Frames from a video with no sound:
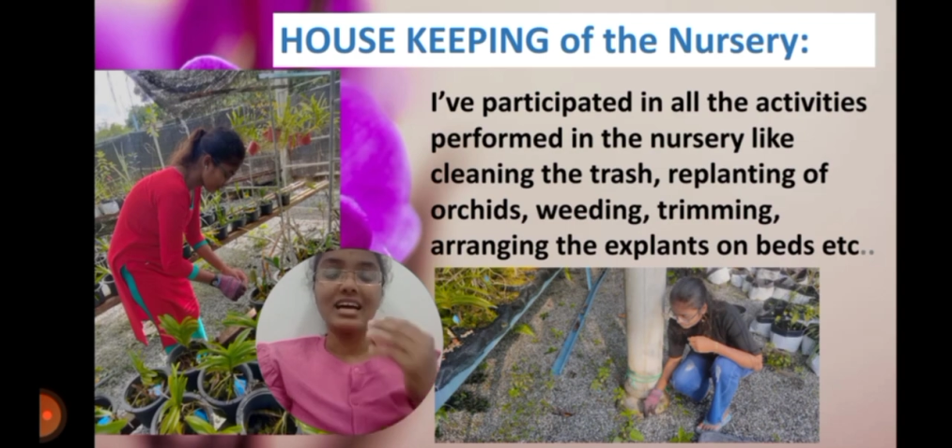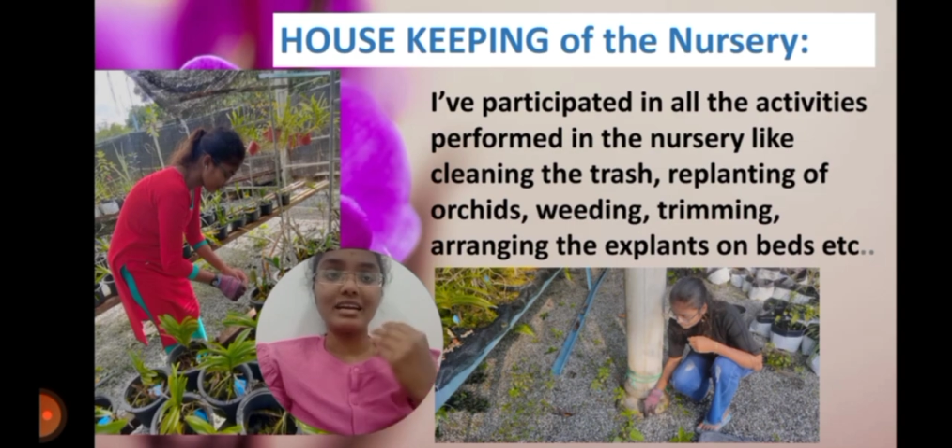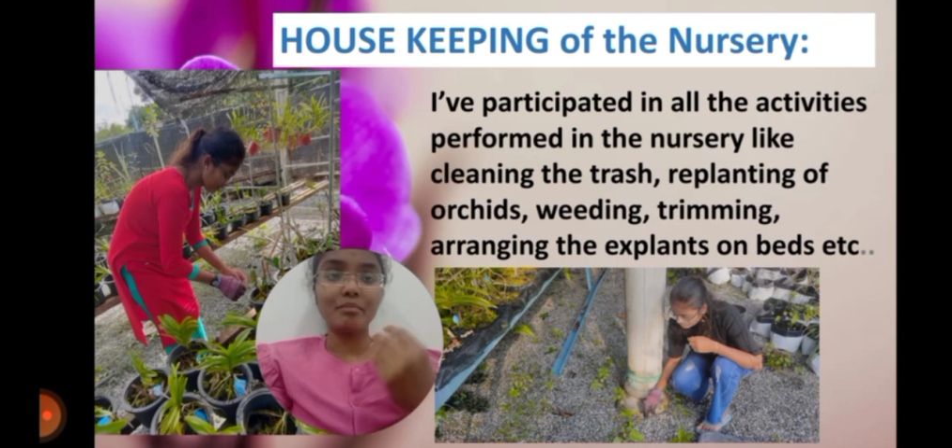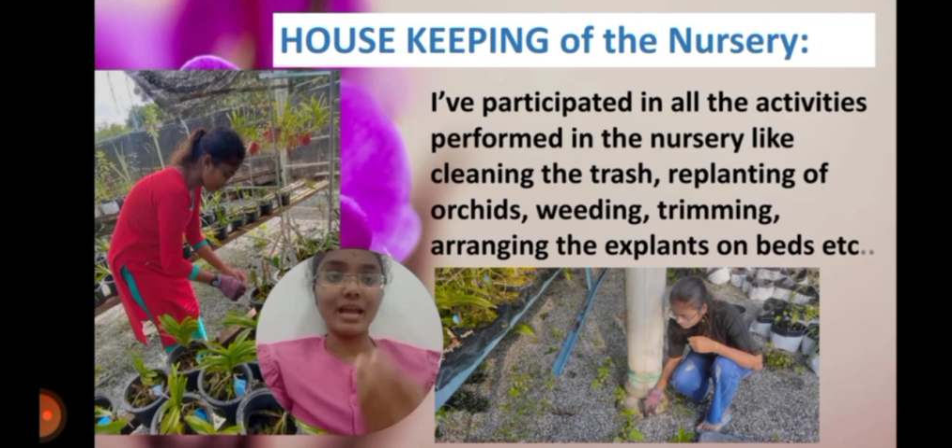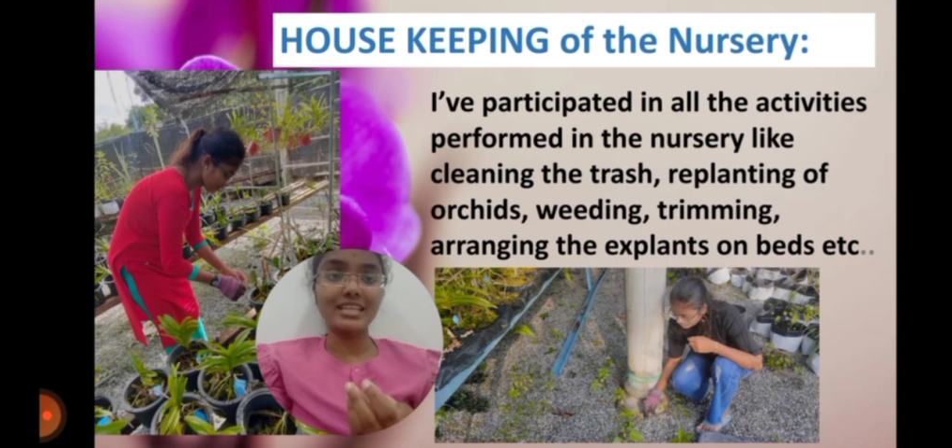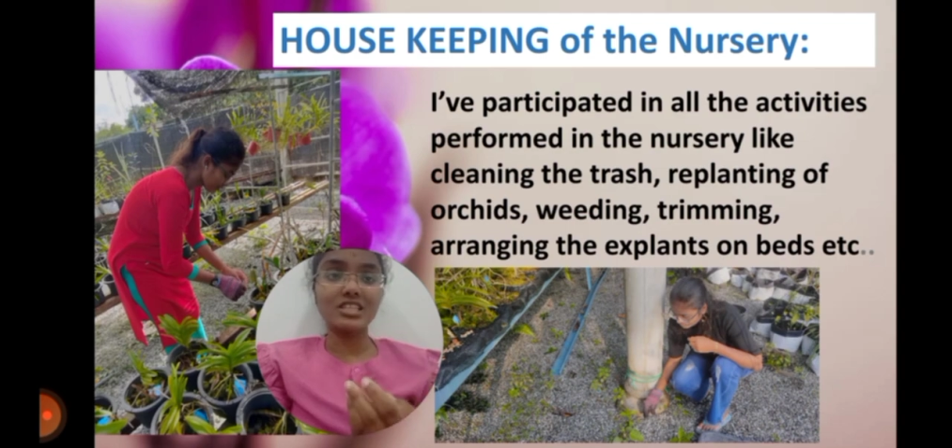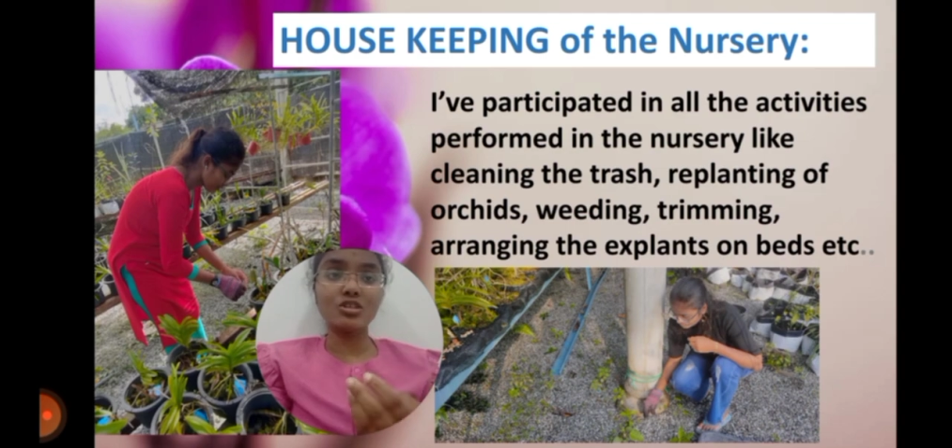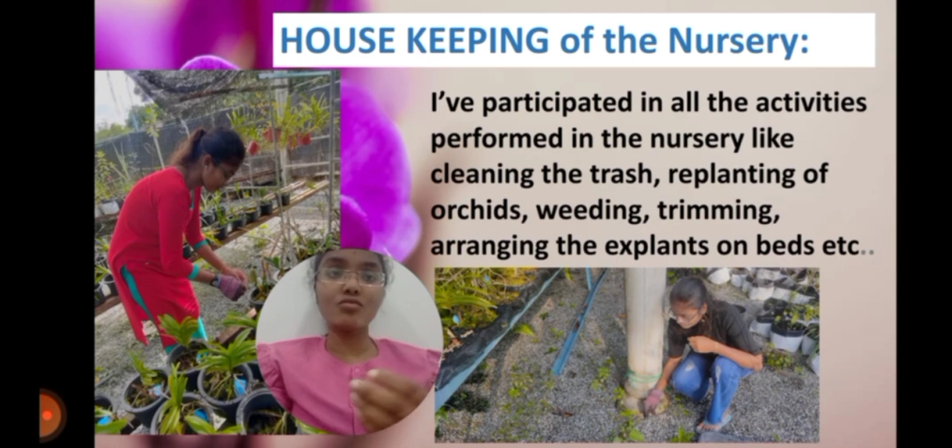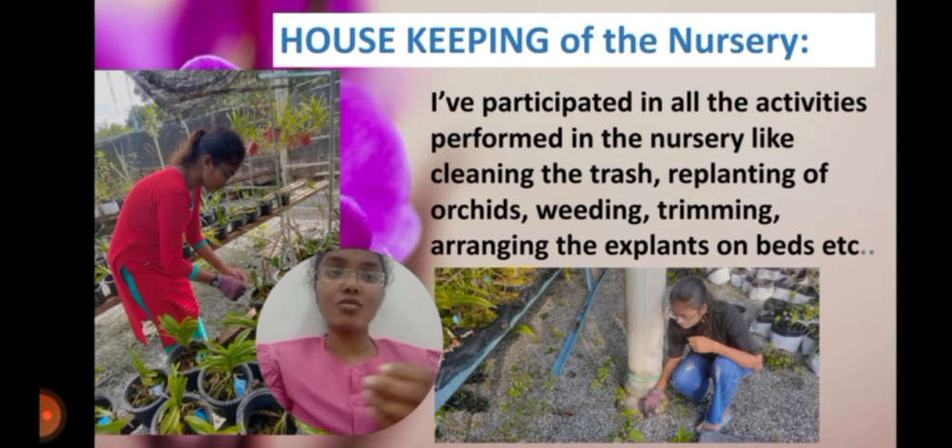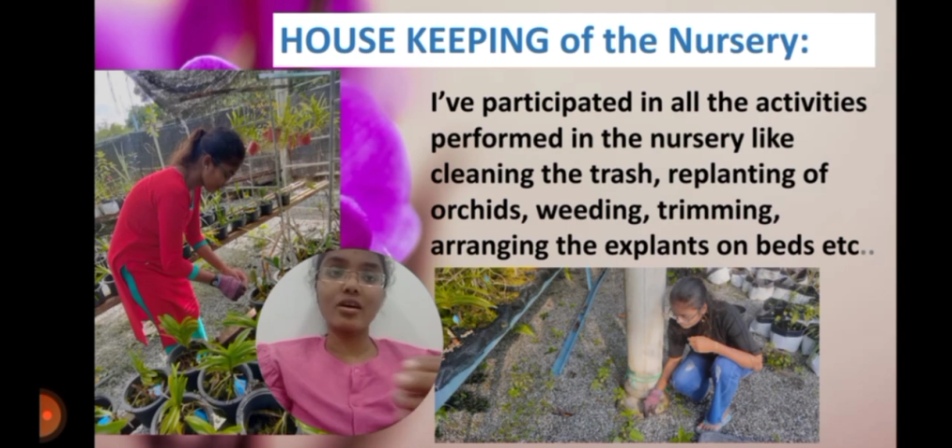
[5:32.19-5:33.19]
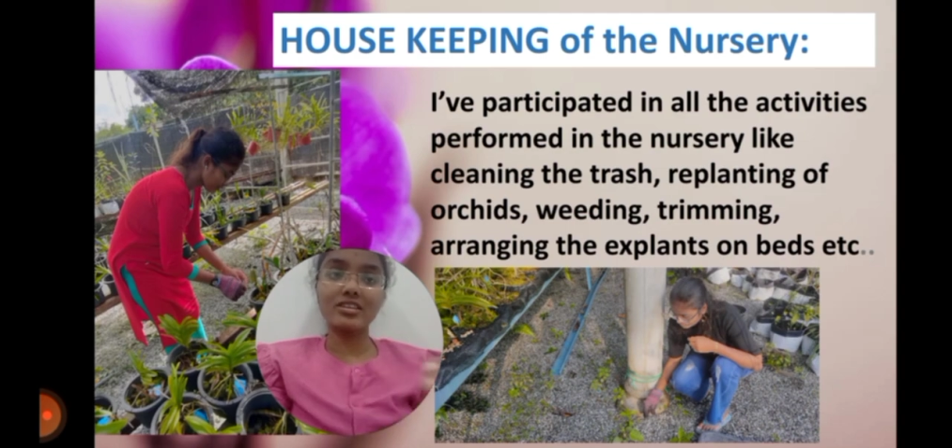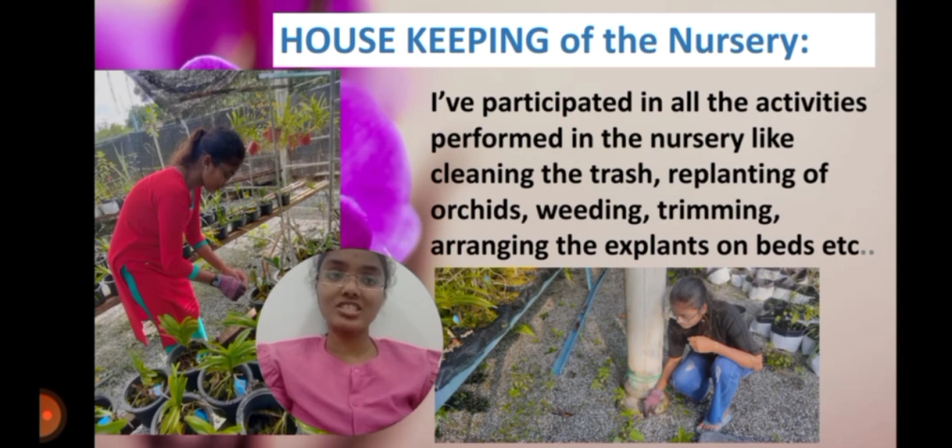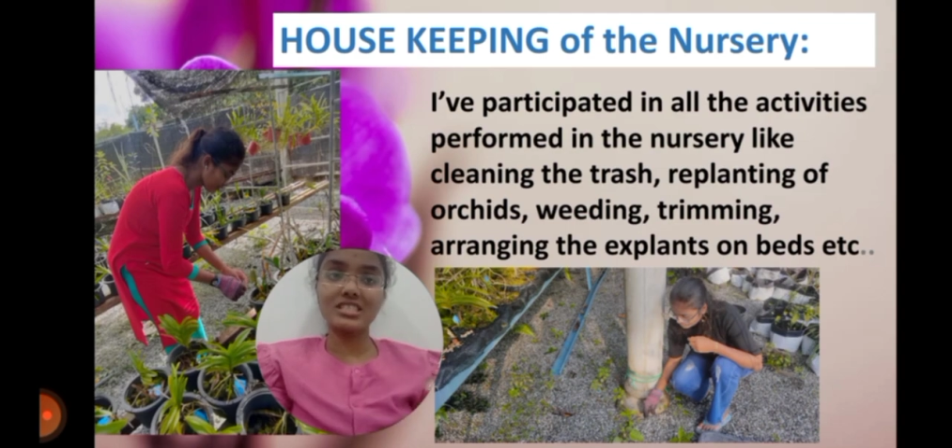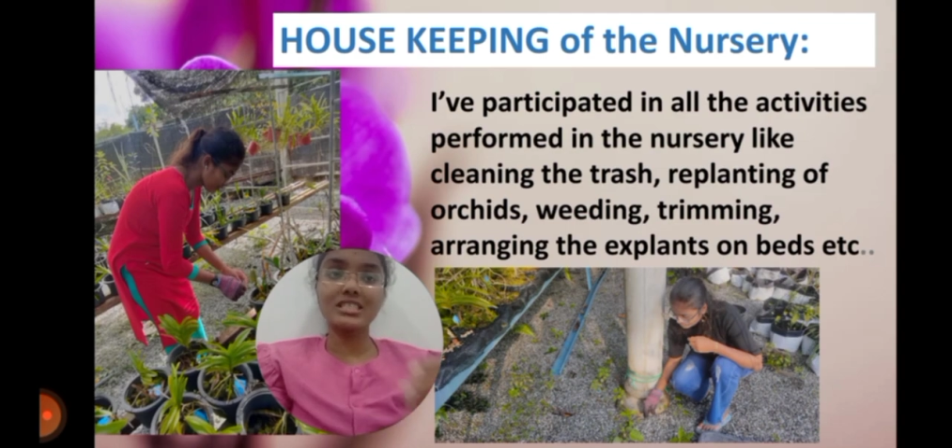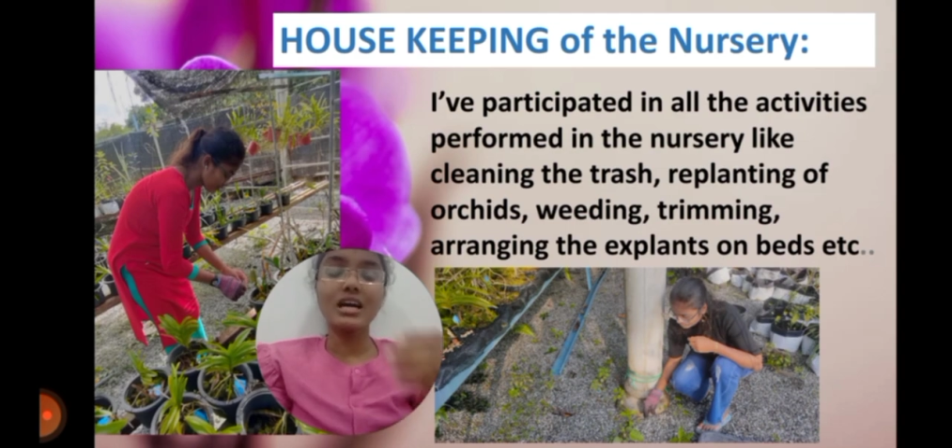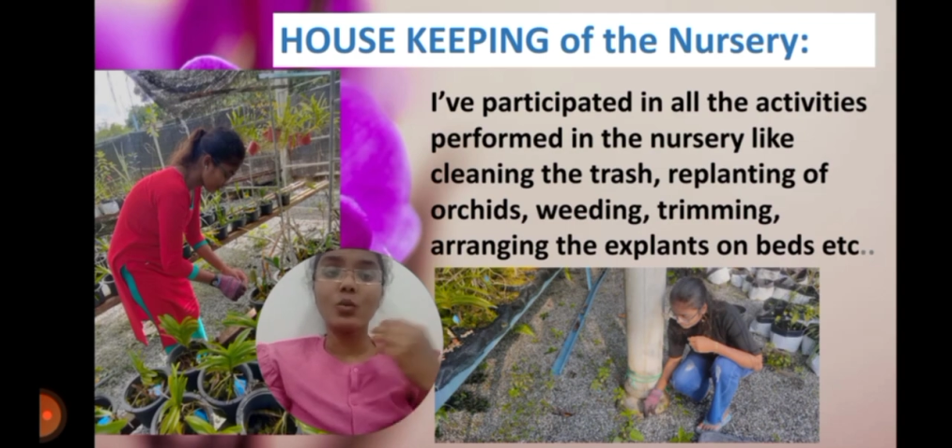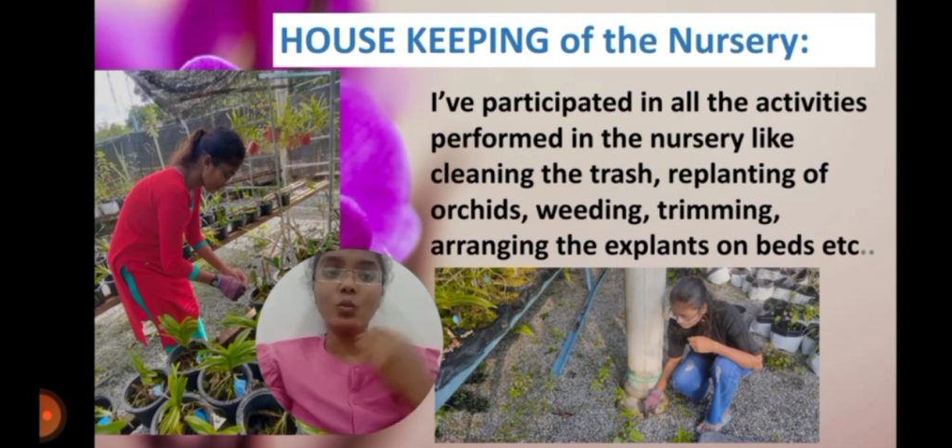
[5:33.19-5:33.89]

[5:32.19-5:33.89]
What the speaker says: replanting of orchids,